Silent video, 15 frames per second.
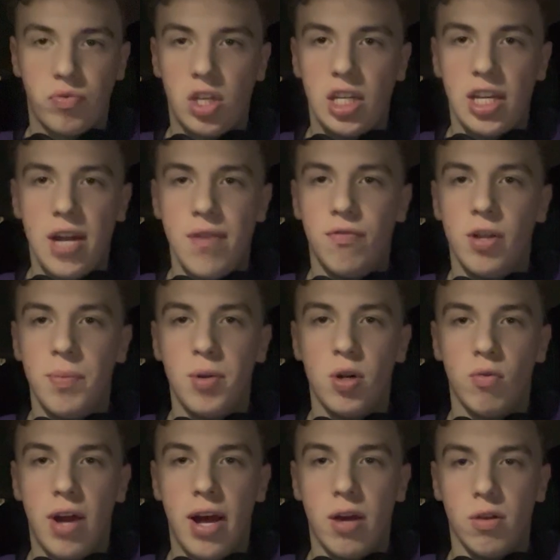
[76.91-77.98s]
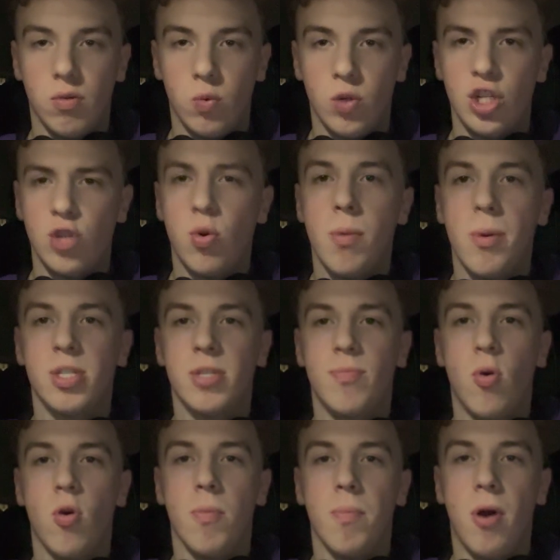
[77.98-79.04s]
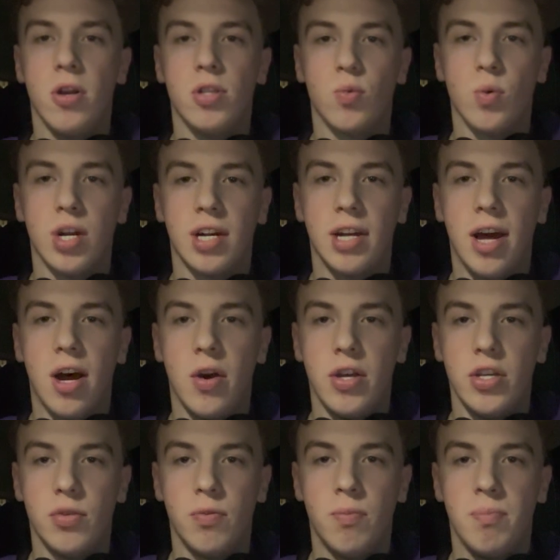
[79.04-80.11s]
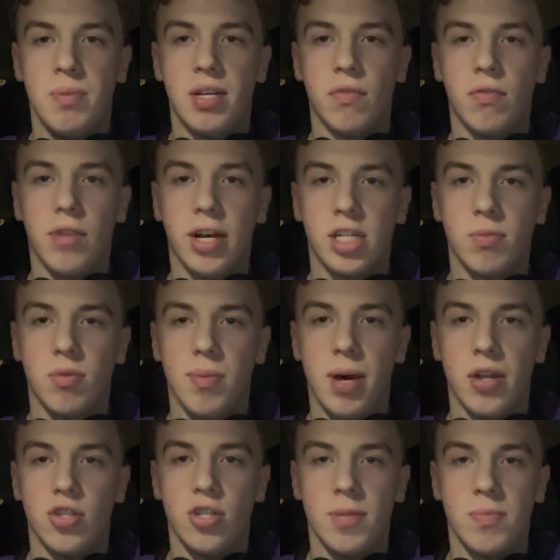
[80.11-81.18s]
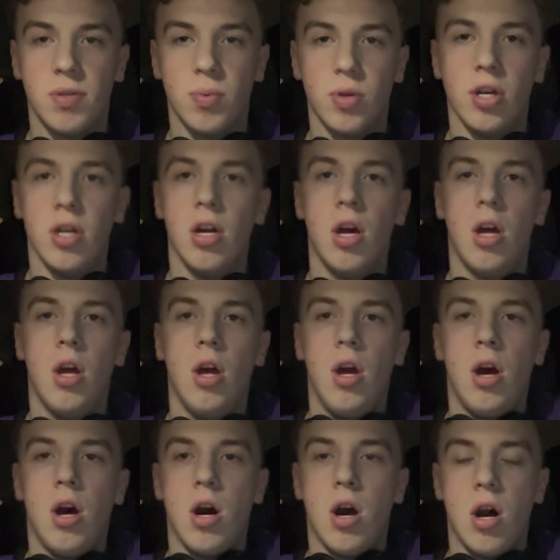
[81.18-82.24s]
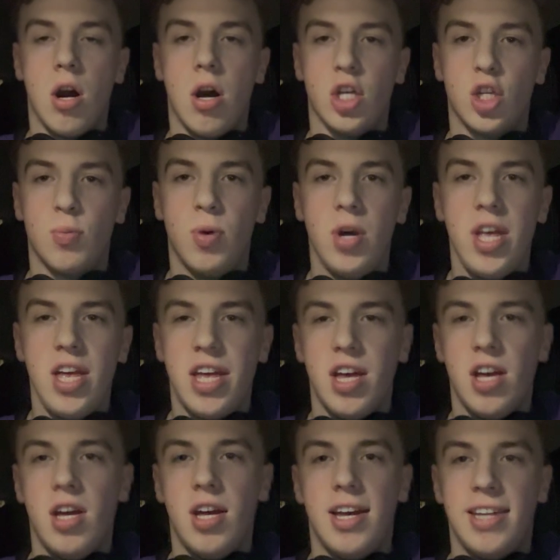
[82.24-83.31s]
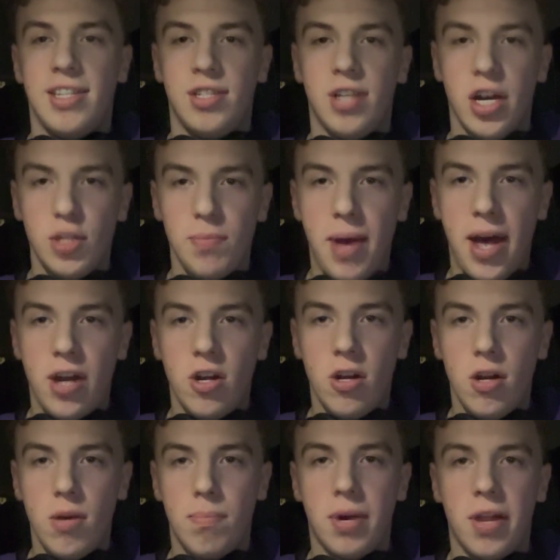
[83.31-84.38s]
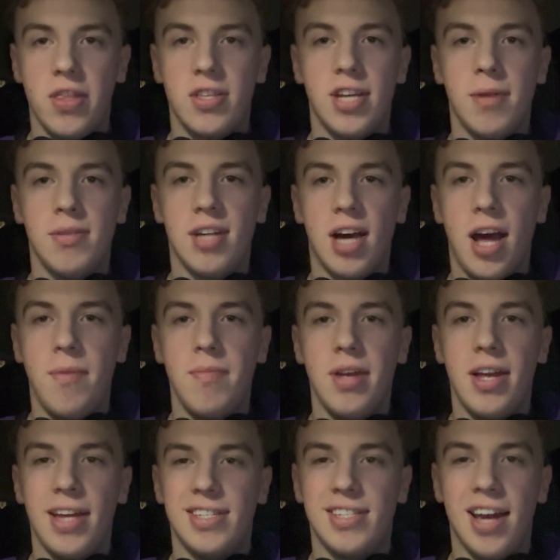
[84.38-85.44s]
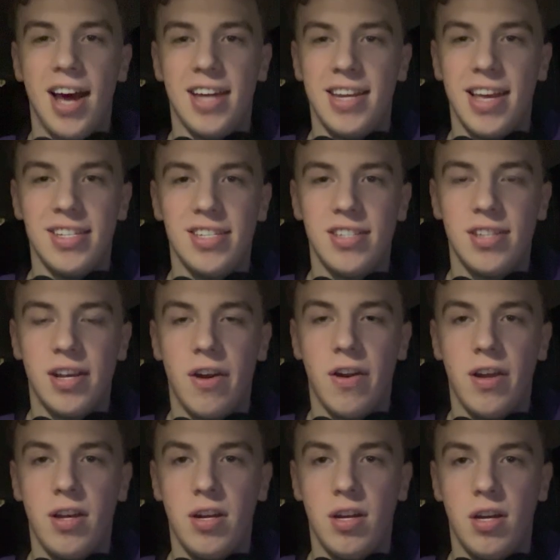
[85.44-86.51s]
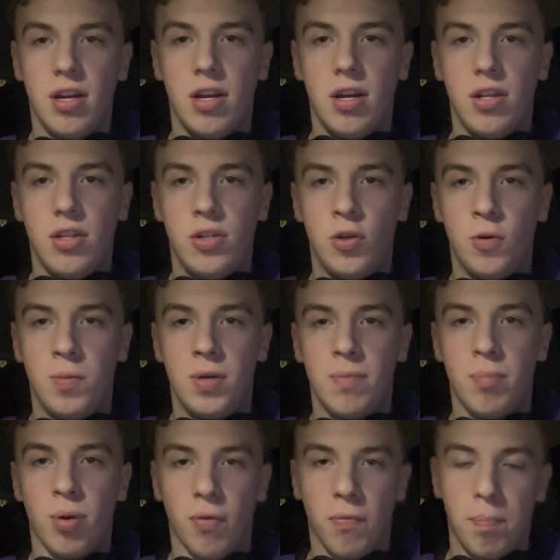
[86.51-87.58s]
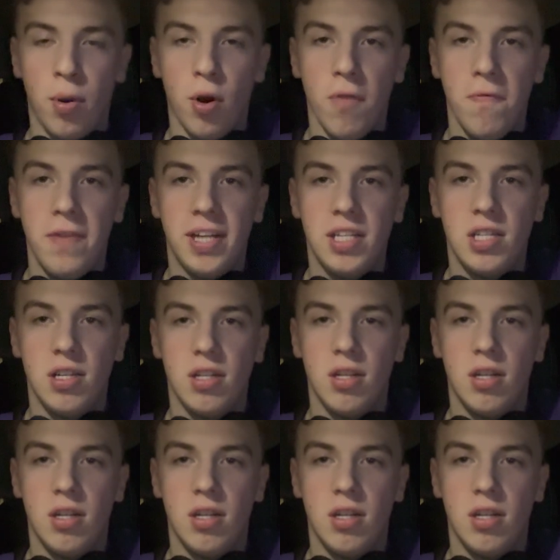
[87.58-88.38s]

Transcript: and flip it around, which is one of the most important parts of working out, is being flexible about a gym split. Split does matter, but at the same time, it's not necessary to be perfect.